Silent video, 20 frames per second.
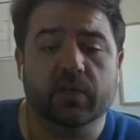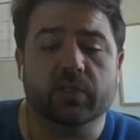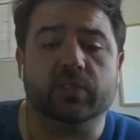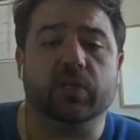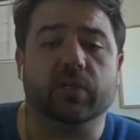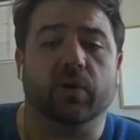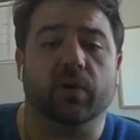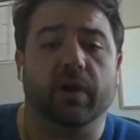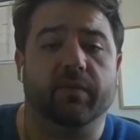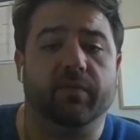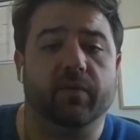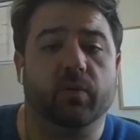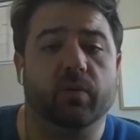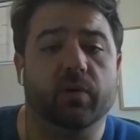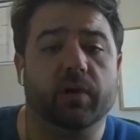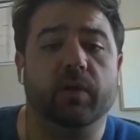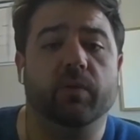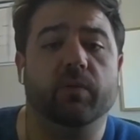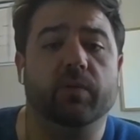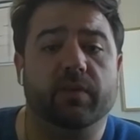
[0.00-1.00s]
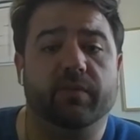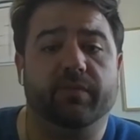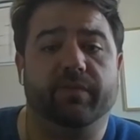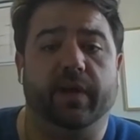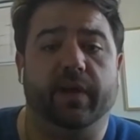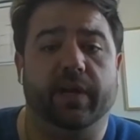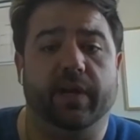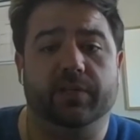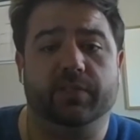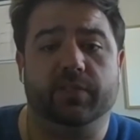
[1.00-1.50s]
So if you're working with a
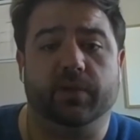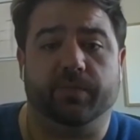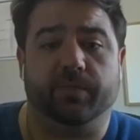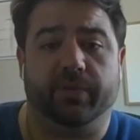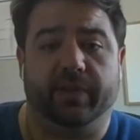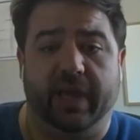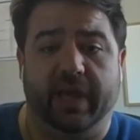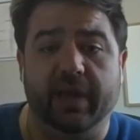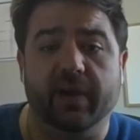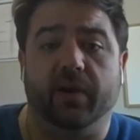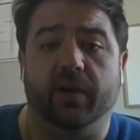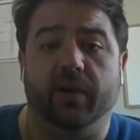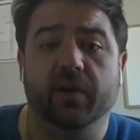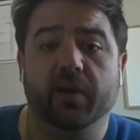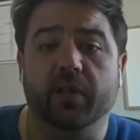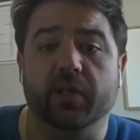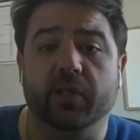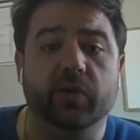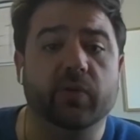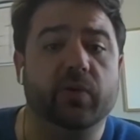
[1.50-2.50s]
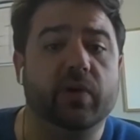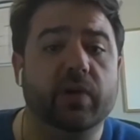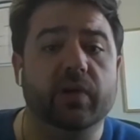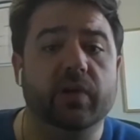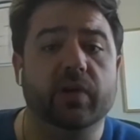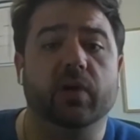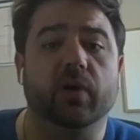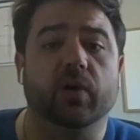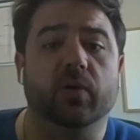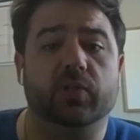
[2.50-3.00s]
financial planner, you can
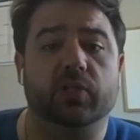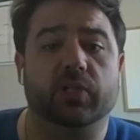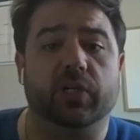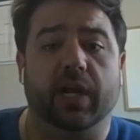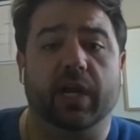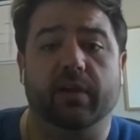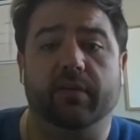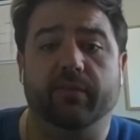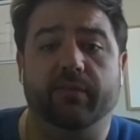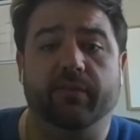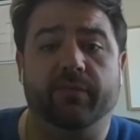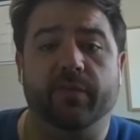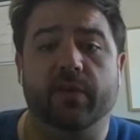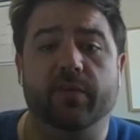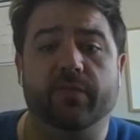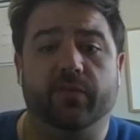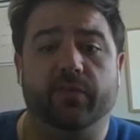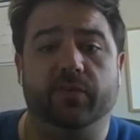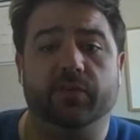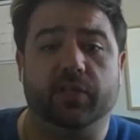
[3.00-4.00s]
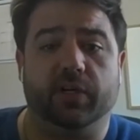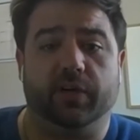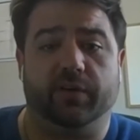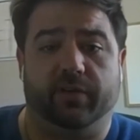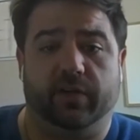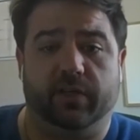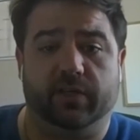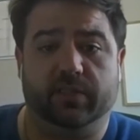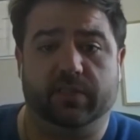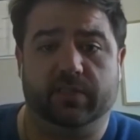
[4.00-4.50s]
negotiate fee for
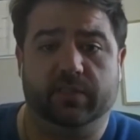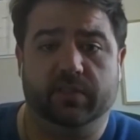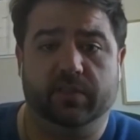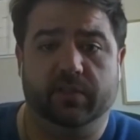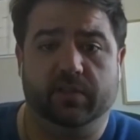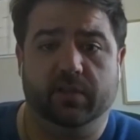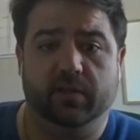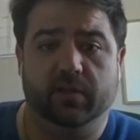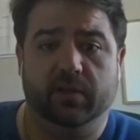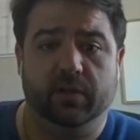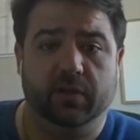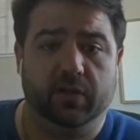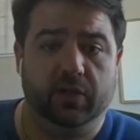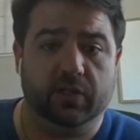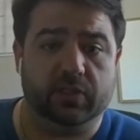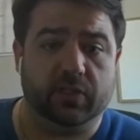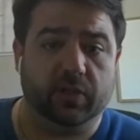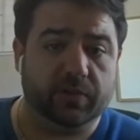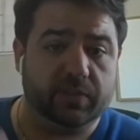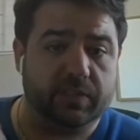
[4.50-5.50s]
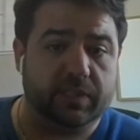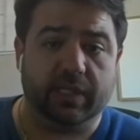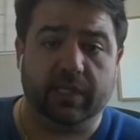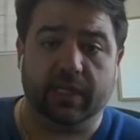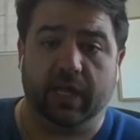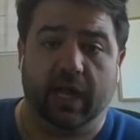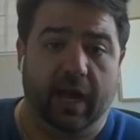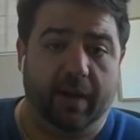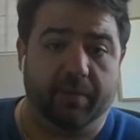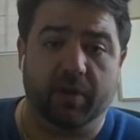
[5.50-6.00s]
service. So say, look, I'm